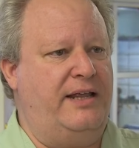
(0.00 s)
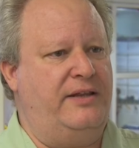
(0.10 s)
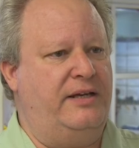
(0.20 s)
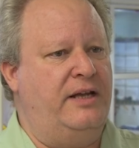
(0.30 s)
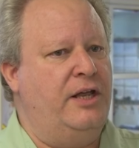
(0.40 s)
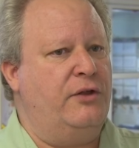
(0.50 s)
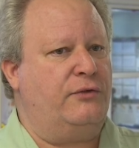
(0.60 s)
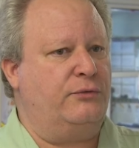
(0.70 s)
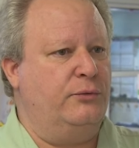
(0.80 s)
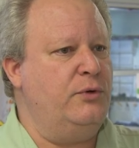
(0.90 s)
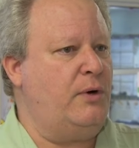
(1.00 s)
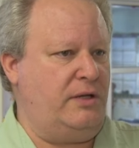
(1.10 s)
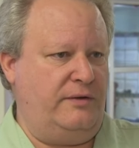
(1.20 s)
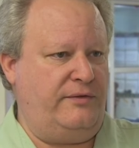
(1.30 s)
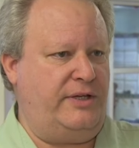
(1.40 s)
And then through
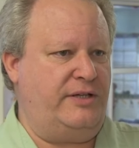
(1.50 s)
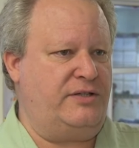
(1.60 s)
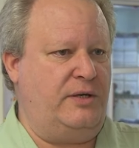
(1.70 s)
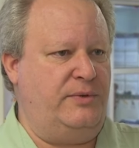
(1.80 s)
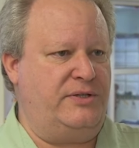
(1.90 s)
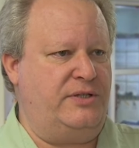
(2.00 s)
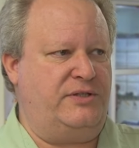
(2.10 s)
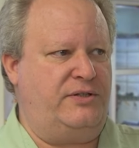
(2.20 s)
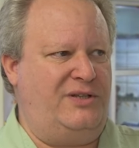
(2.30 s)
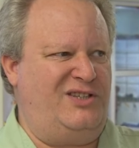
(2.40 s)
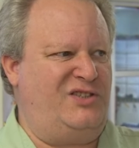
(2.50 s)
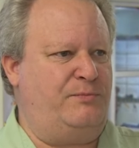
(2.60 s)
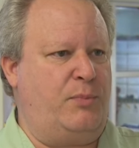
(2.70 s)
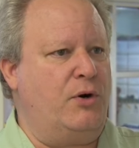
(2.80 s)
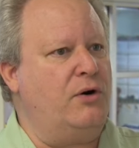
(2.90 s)
all of this, there was this, this
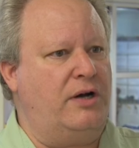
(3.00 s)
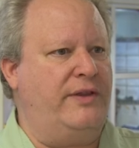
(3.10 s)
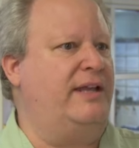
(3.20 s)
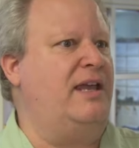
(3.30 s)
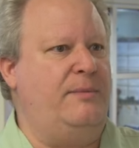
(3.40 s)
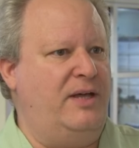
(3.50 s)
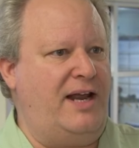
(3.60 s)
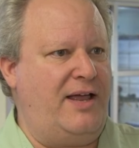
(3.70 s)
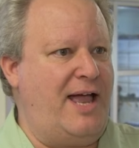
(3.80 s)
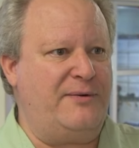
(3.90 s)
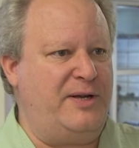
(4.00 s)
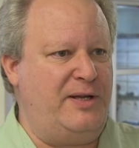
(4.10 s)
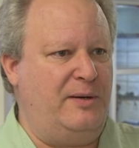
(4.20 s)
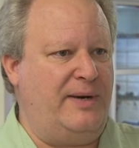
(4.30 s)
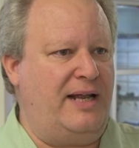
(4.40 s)
spur on that came in, out in
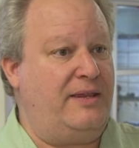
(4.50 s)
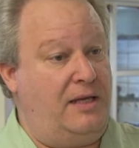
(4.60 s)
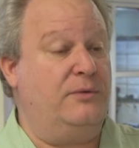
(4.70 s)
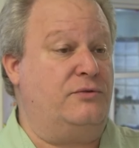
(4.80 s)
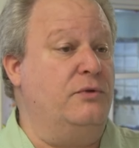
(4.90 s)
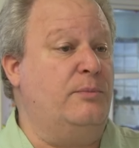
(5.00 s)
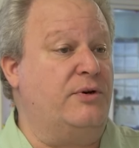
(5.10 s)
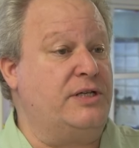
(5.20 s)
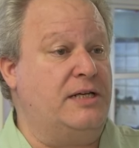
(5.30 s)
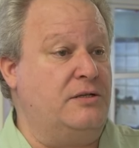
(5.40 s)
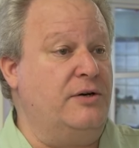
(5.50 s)
him. And I think it was through the personalized